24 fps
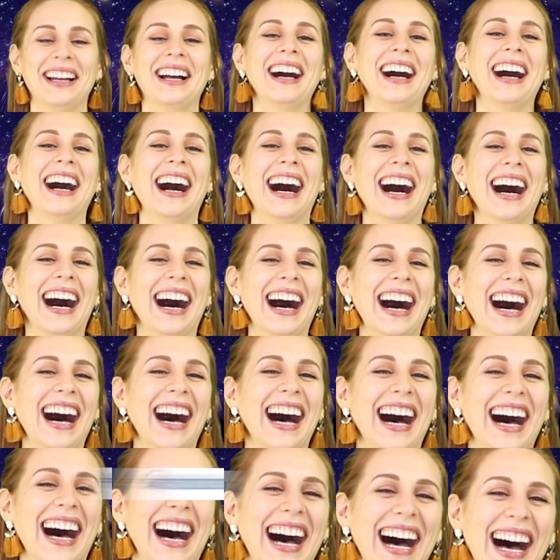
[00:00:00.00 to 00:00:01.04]

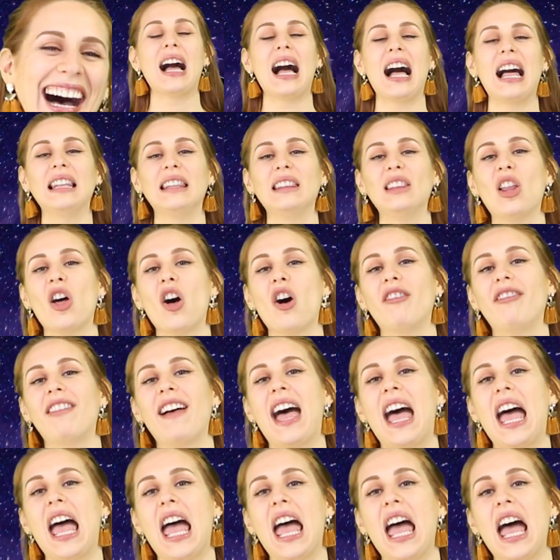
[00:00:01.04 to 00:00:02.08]
I love
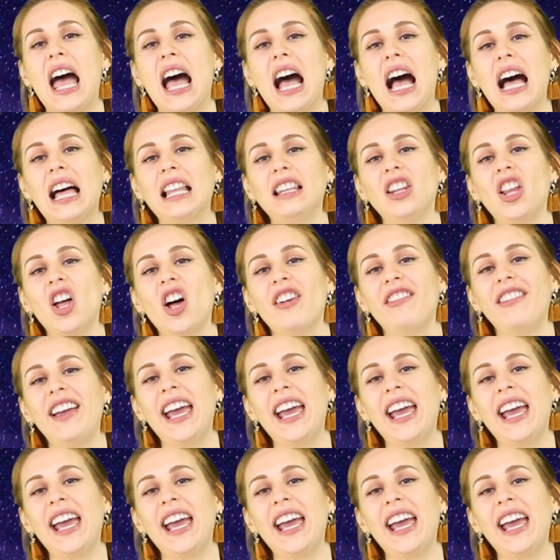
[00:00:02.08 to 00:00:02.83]
it. I love